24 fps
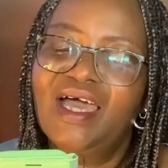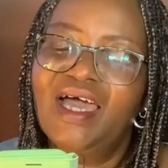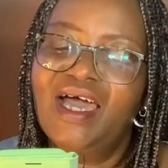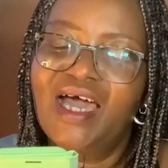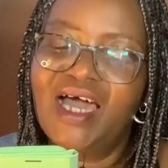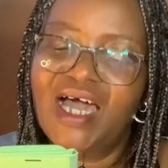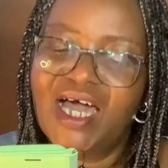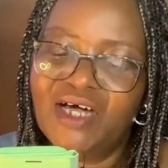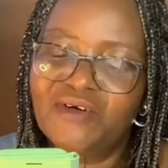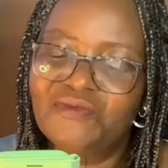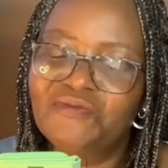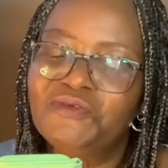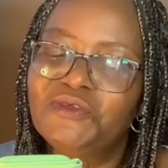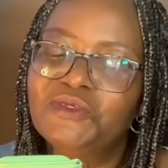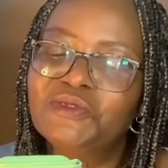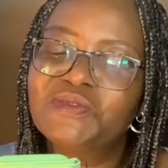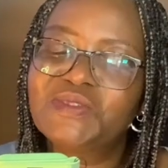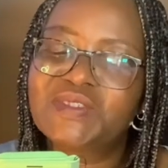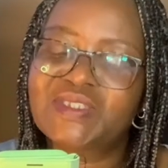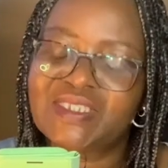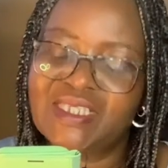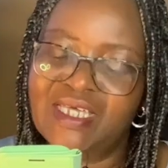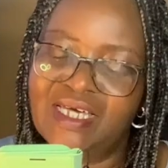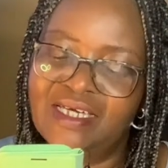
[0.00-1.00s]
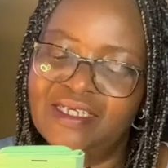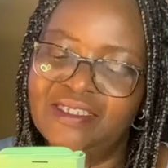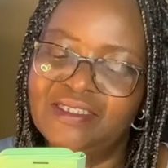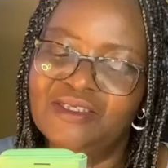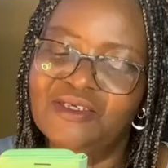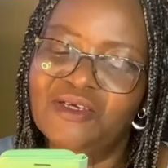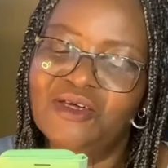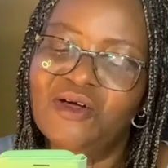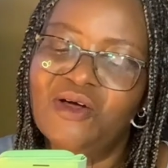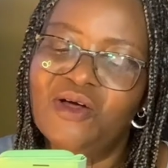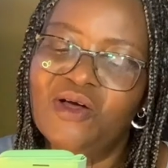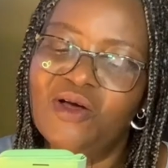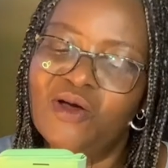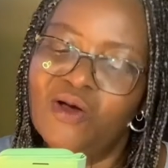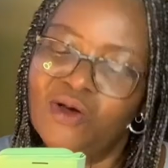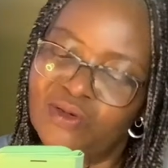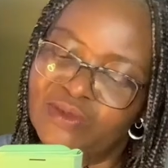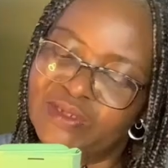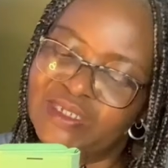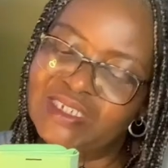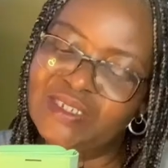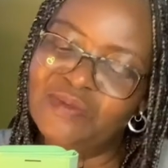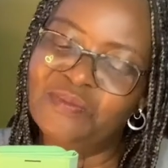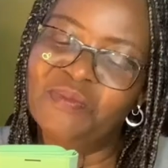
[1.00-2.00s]
Have you signed
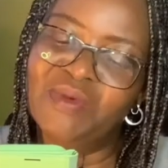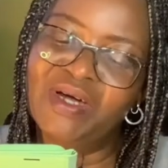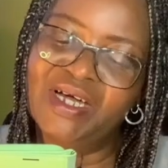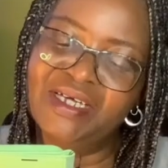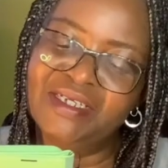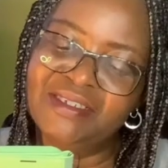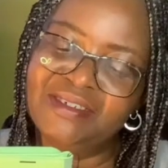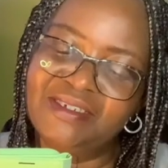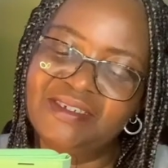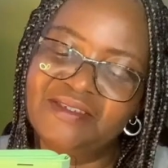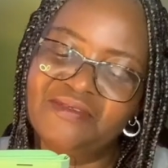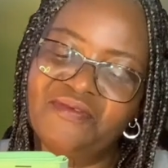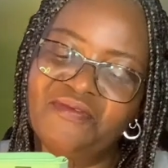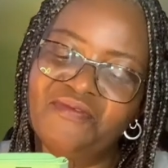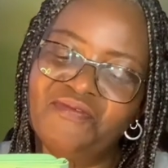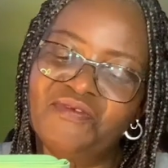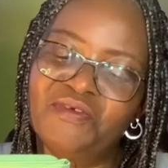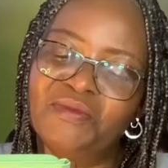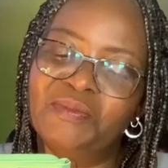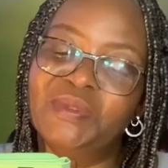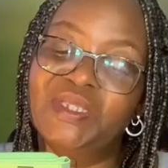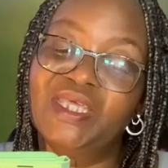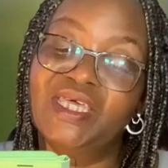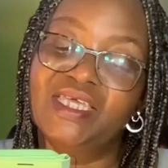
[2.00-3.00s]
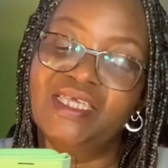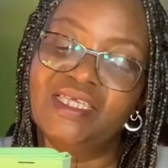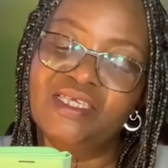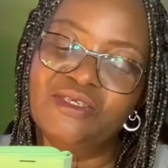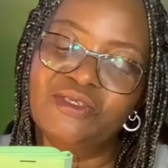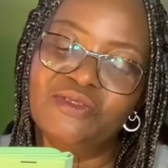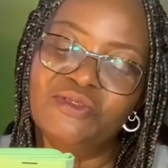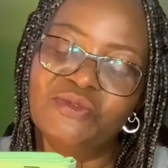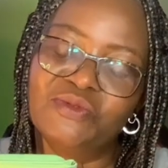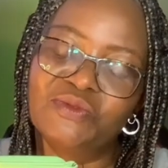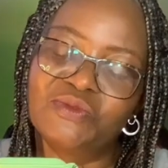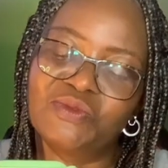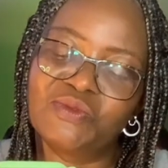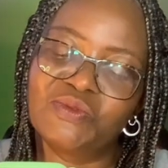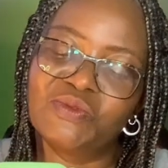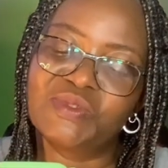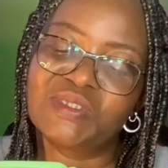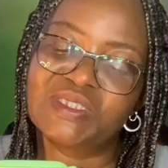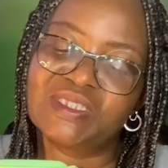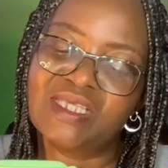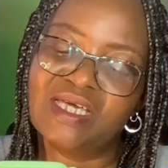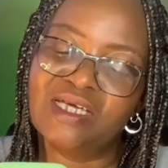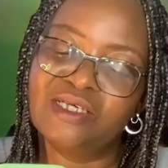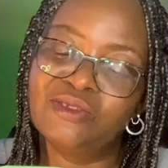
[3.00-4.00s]
or demand from the EU to
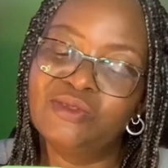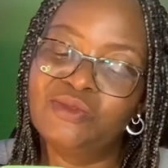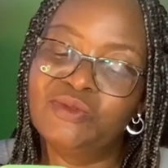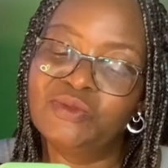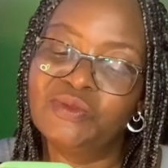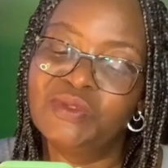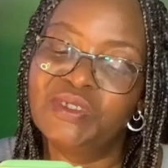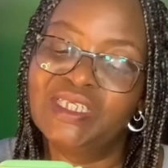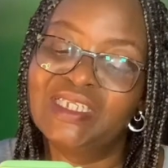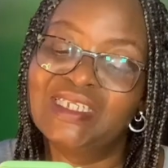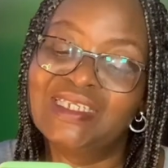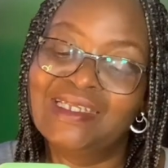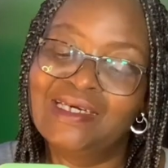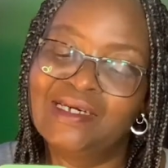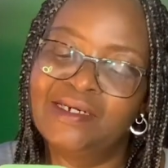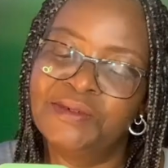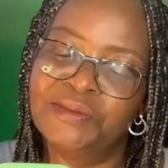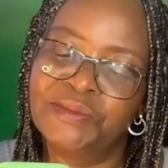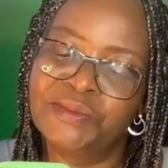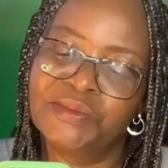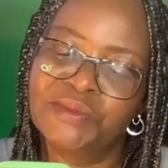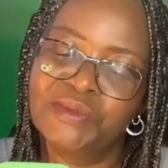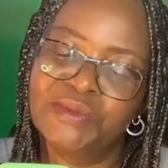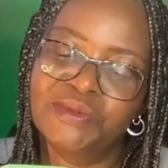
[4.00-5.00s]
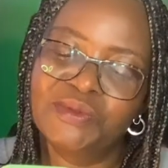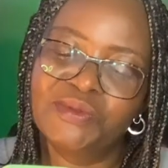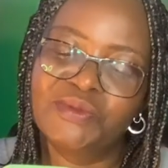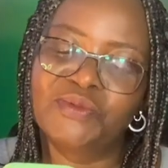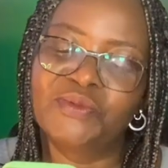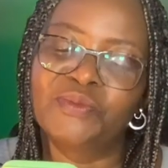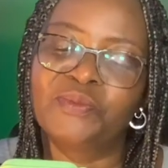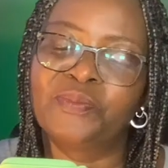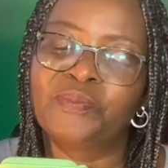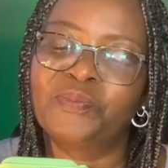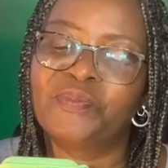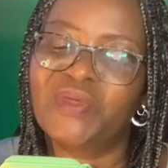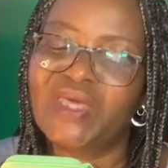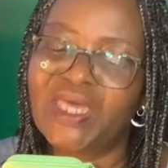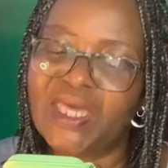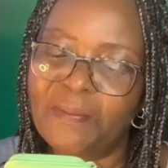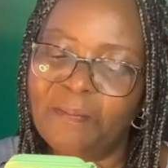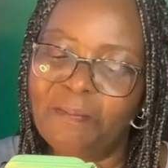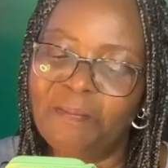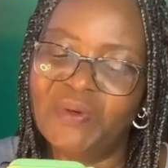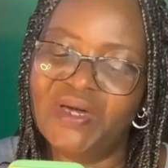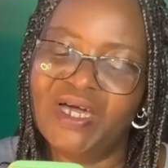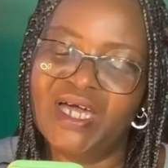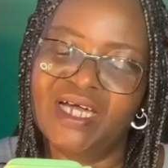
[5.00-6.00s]
start doing now to pay
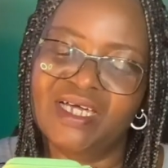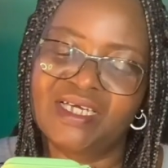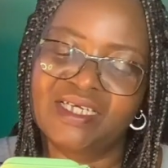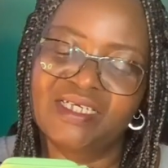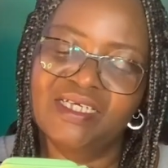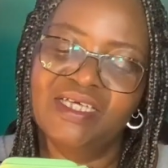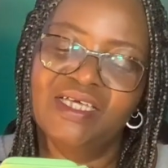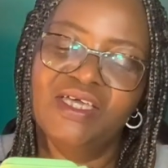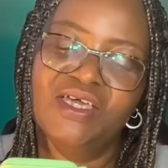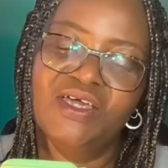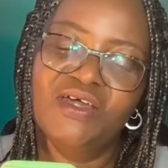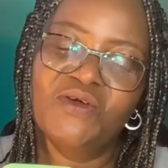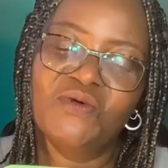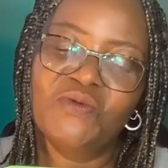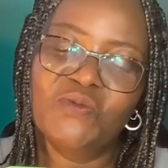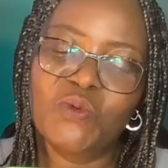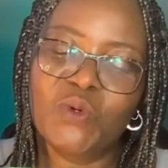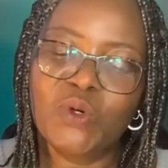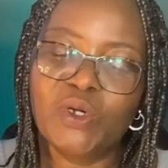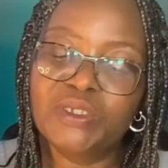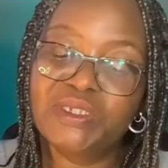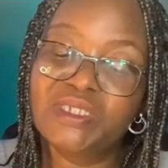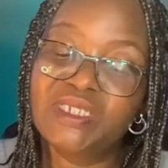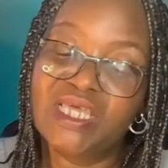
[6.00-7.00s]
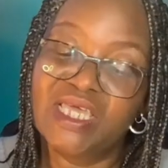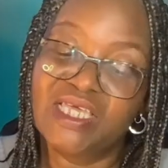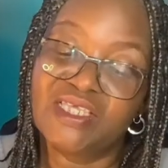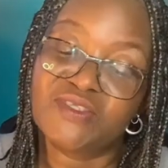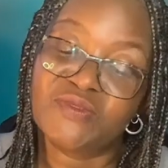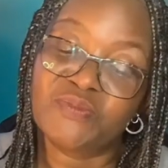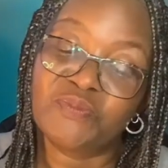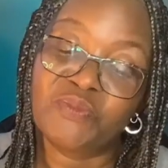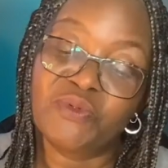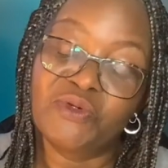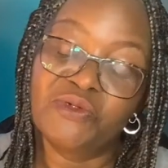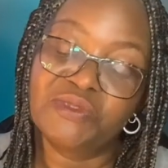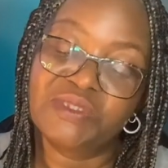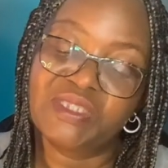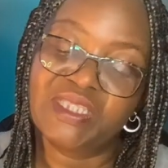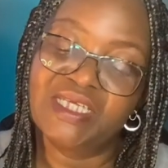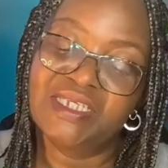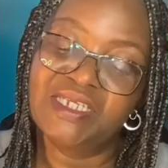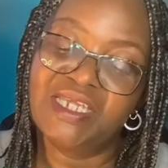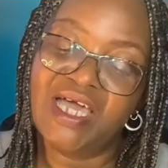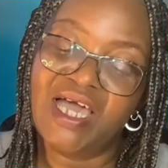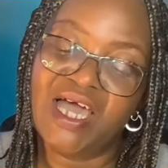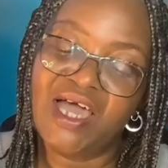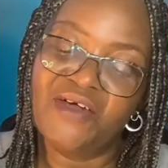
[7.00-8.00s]
back what they
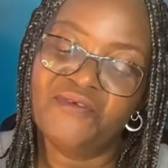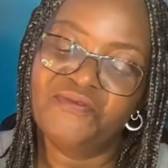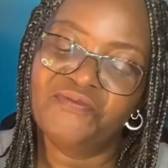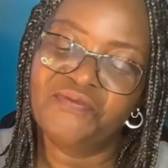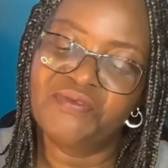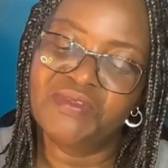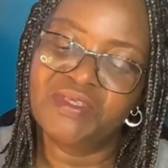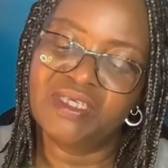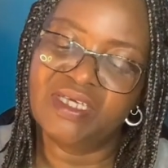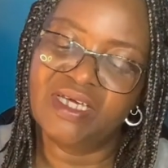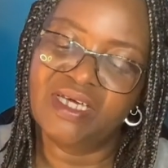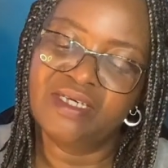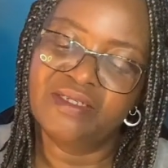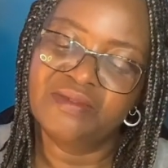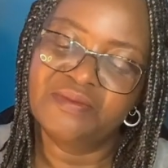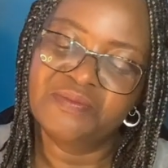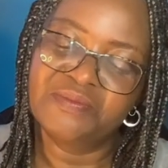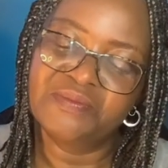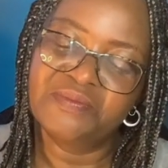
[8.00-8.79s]
exported Africa?